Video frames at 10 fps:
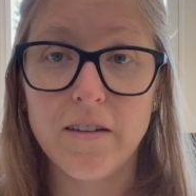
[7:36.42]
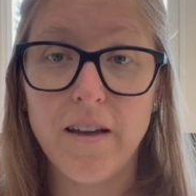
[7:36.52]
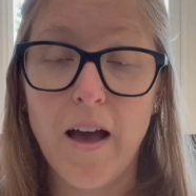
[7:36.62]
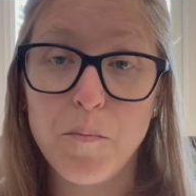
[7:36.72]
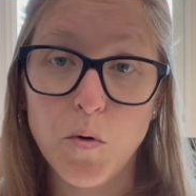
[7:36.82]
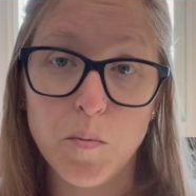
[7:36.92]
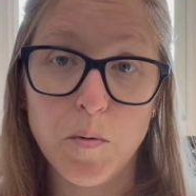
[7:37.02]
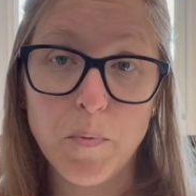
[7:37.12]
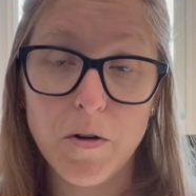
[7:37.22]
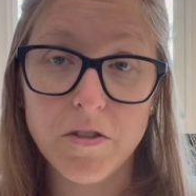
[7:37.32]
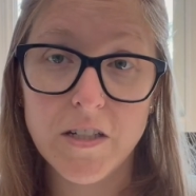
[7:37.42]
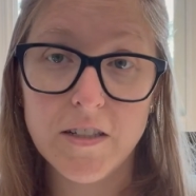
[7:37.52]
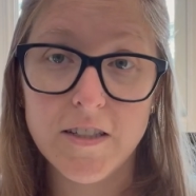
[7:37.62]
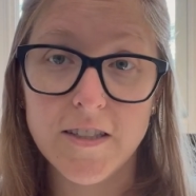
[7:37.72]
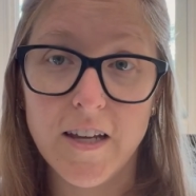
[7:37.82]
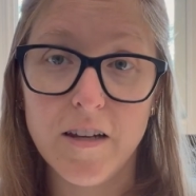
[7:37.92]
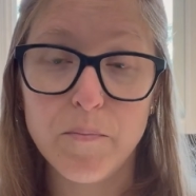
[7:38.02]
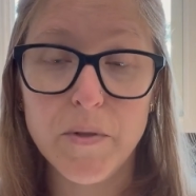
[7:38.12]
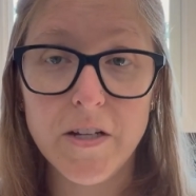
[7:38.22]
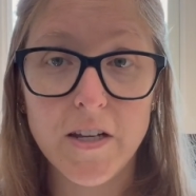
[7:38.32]
abnormal proteins. Then
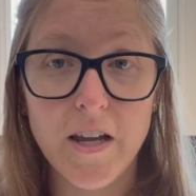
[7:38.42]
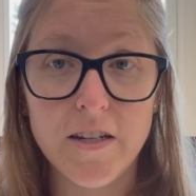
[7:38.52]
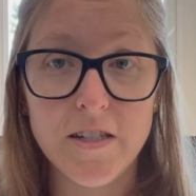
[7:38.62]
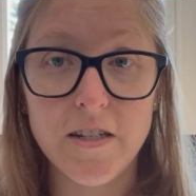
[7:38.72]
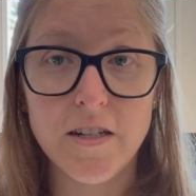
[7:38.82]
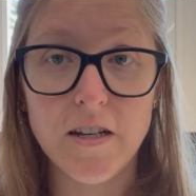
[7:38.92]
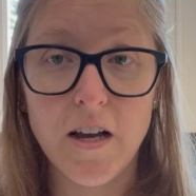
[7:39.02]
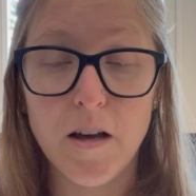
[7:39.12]
PKD,